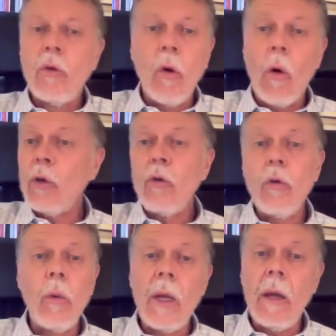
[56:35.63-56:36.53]
Or do
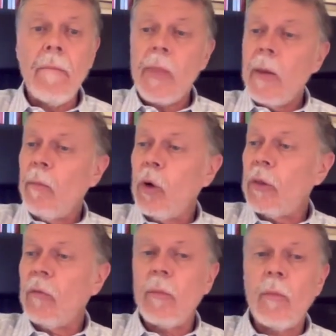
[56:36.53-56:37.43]
we put
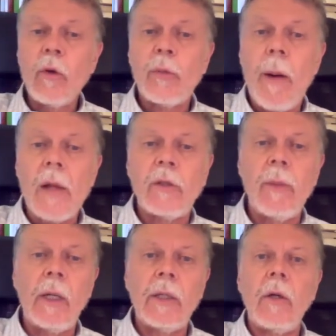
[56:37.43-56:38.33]
the
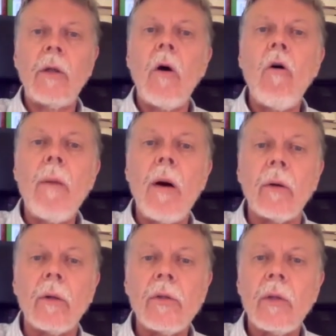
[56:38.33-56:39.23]
responsibility on the
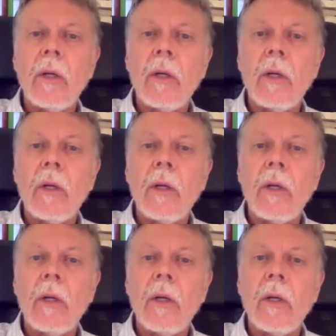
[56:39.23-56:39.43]
homeowners